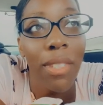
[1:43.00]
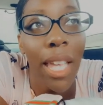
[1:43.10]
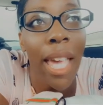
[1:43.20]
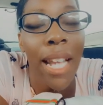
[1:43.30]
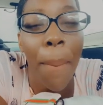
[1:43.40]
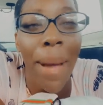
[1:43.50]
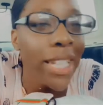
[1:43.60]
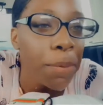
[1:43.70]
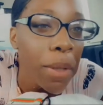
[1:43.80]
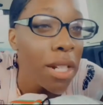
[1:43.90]
I might
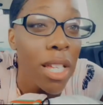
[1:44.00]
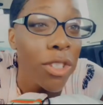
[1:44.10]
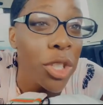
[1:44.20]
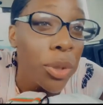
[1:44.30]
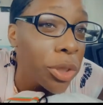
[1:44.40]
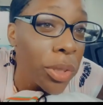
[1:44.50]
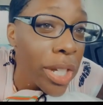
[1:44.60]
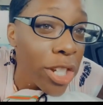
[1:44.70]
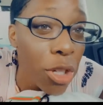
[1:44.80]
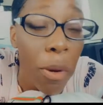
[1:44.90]
spend another $200 or
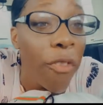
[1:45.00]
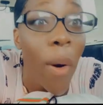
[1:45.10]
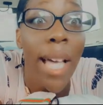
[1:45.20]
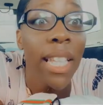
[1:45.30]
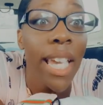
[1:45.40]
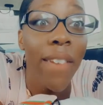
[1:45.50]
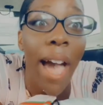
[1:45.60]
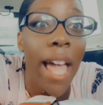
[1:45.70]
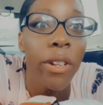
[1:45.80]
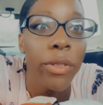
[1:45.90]
$300 before I leave.
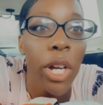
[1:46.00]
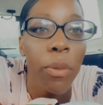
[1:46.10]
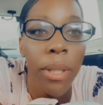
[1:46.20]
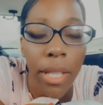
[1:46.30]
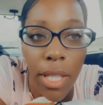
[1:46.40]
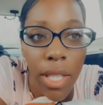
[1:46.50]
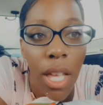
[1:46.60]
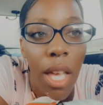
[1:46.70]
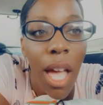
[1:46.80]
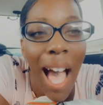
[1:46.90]
I don't know, because
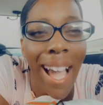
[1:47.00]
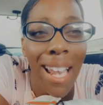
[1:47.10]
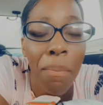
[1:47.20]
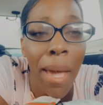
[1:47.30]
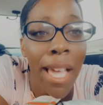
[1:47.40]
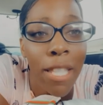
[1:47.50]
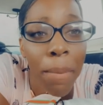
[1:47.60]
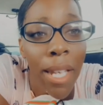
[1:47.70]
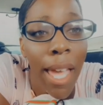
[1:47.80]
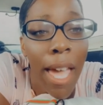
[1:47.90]
I got a bad
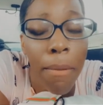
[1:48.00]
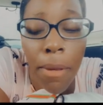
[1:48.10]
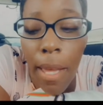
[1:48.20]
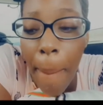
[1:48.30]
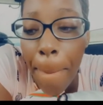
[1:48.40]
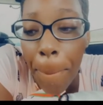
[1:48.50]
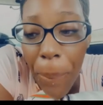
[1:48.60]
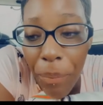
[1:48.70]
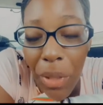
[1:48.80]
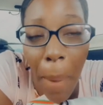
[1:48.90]
spending habit.
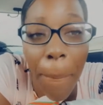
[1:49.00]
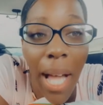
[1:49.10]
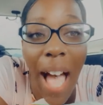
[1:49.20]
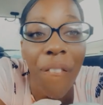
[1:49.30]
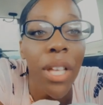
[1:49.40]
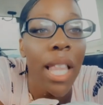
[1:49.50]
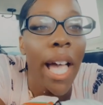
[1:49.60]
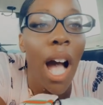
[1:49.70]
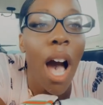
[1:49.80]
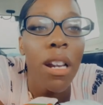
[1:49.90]
But I feel like
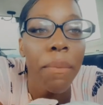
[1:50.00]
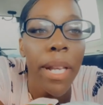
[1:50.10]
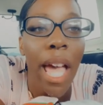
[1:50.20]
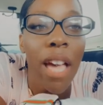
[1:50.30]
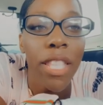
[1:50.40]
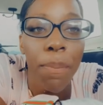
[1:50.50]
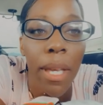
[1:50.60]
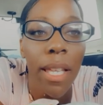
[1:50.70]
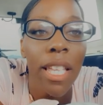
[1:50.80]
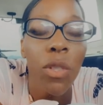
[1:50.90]
all the money I have
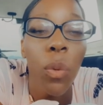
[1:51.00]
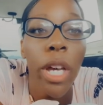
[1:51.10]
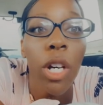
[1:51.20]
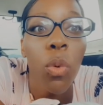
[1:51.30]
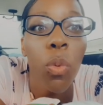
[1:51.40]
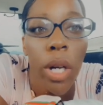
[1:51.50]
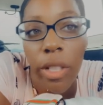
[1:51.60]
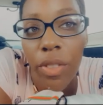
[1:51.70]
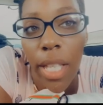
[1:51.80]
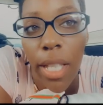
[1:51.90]
spent is well
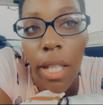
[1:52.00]
worth it.